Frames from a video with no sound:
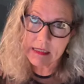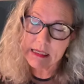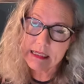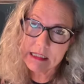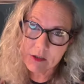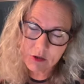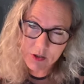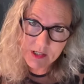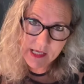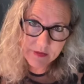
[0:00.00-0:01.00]
He
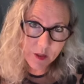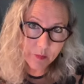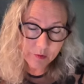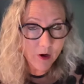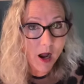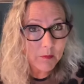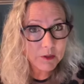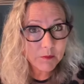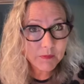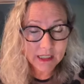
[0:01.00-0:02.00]
looks at the
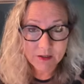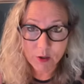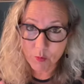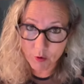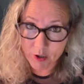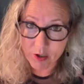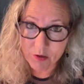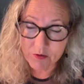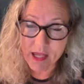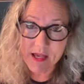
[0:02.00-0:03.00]
problem in the
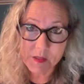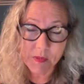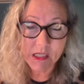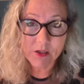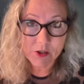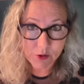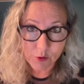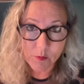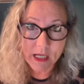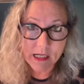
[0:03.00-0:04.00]
world as being
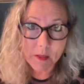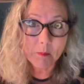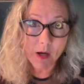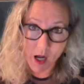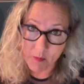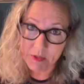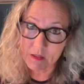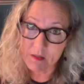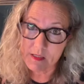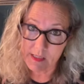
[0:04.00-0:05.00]
too many
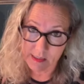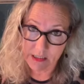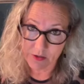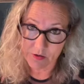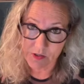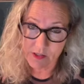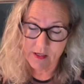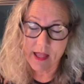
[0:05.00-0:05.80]
populist leaders,